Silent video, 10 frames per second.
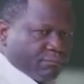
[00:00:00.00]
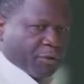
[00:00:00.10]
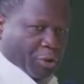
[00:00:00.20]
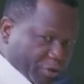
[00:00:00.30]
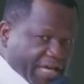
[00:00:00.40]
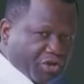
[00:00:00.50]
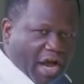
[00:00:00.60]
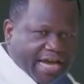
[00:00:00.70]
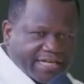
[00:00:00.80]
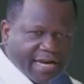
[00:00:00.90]
You think you are
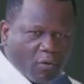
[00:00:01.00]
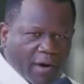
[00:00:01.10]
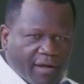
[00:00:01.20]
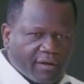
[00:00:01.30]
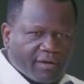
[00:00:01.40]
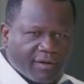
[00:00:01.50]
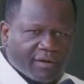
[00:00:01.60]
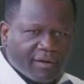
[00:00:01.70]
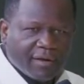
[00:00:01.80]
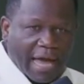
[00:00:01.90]
getting away
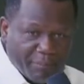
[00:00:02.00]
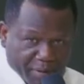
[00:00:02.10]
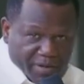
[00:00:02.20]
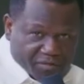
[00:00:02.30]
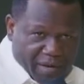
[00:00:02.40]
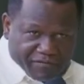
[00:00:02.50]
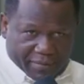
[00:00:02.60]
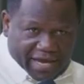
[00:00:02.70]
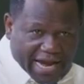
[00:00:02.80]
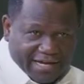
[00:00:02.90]
and be misbehaving and
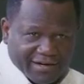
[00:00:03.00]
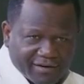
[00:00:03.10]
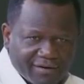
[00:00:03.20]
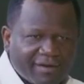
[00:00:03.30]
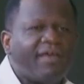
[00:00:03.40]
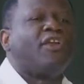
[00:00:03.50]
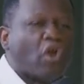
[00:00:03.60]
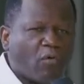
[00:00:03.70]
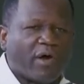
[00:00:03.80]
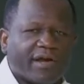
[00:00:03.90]
be hiding.
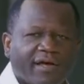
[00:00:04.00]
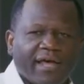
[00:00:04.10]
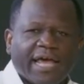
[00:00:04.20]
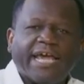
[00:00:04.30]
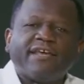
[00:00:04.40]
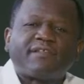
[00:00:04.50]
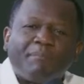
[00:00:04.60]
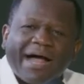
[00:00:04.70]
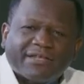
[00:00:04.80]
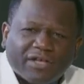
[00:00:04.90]
Don't worry. He is the
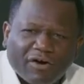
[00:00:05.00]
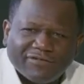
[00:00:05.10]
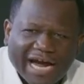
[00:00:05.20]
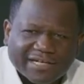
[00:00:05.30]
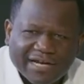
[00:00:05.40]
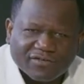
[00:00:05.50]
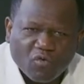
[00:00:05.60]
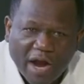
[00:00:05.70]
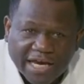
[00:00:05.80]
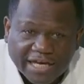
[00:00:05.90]
master of darkness.
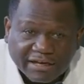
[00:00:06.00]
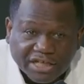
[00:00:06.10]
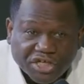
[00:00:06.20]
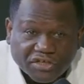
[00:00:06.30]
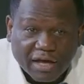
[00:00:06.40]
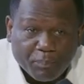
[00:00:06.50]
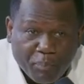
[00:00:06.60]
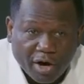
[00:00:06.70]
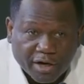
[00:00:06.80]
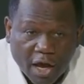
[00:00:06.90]
When he reaches a
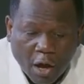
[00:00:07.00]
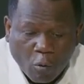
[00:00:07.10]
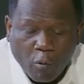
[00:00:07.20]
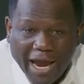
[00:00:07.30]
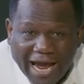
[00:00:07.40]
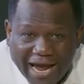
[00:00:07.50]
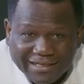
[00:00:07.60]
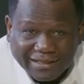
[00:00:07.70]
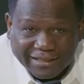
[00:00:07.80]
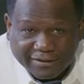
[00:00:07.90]
point where
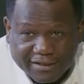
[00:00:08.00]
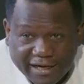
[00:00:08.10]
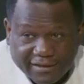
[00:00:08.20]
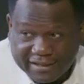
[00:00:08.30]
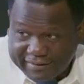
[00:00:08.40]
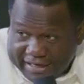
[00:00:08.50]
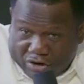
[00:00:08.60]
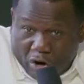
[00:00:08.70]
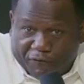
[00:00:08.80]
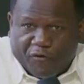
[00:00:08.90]
the disgrace is
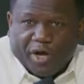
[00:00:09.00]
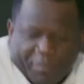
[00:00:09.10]
enough for him,